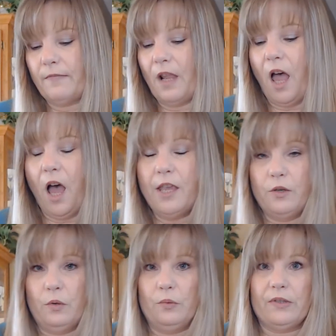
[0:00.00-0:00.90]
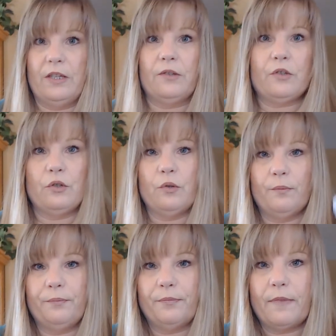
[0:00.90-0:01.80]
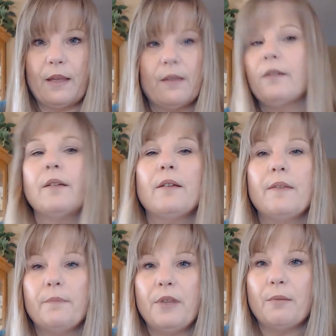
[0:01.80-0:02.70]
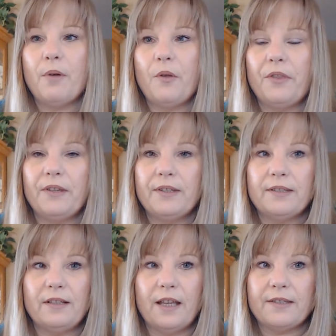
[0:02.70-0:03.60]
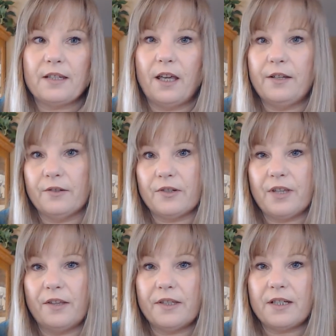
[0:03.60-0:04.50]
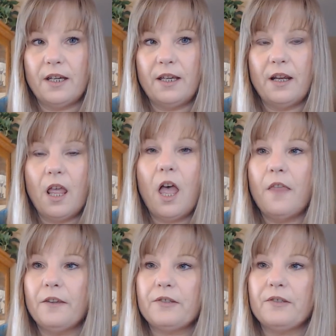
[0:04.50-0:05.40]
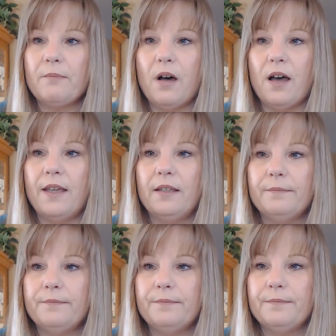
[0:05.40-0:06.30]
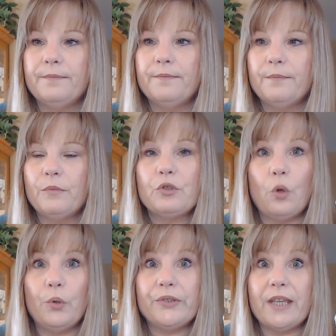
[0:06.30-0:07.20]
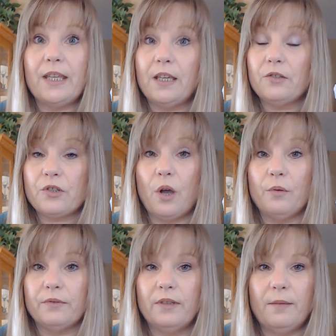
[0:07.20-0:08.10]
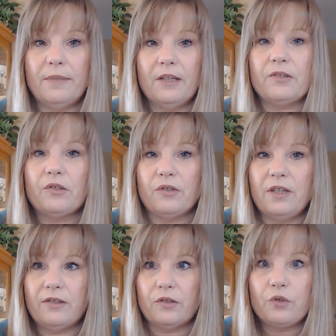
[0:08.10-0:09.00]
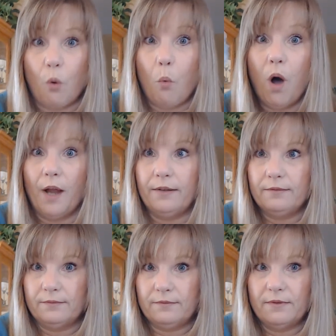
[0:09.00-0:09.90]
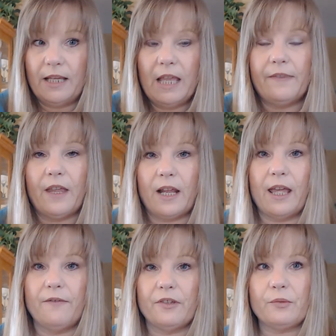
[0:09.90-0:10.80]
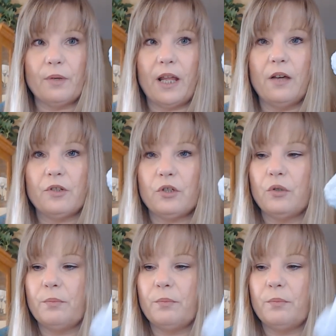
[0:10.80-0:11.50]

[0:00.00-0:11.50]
I use these two. They're both celestite or celestite. This is my soul singing stone. I mean, this is the one. And then I have this one out too.